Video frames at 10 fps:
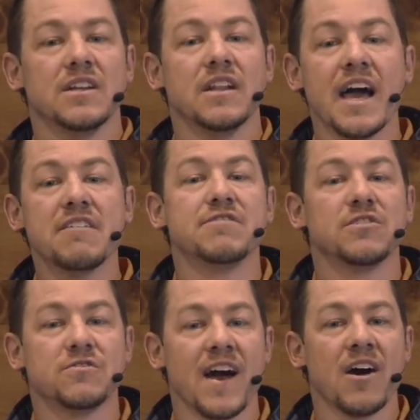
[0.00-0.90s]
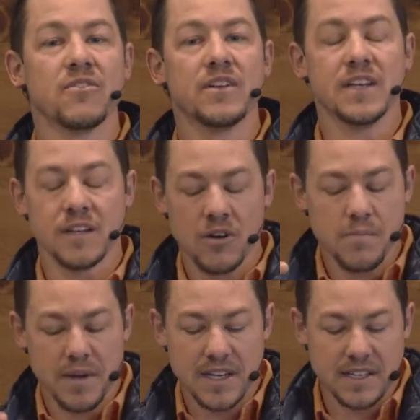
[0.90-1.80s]
life is found in
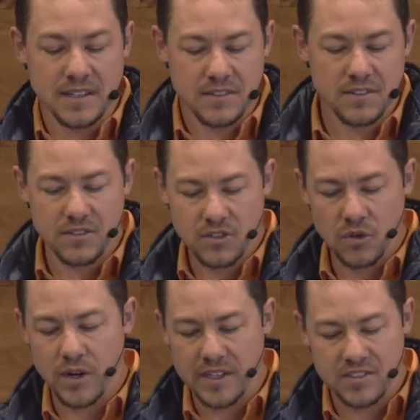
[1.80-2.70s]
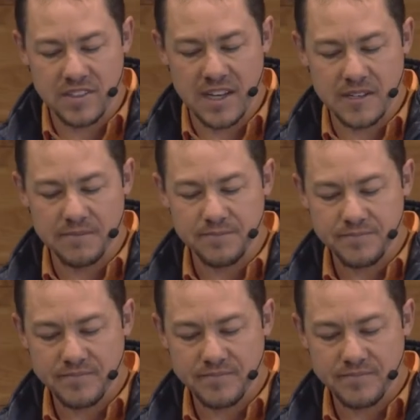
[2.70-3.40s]
obedience to what he's saying.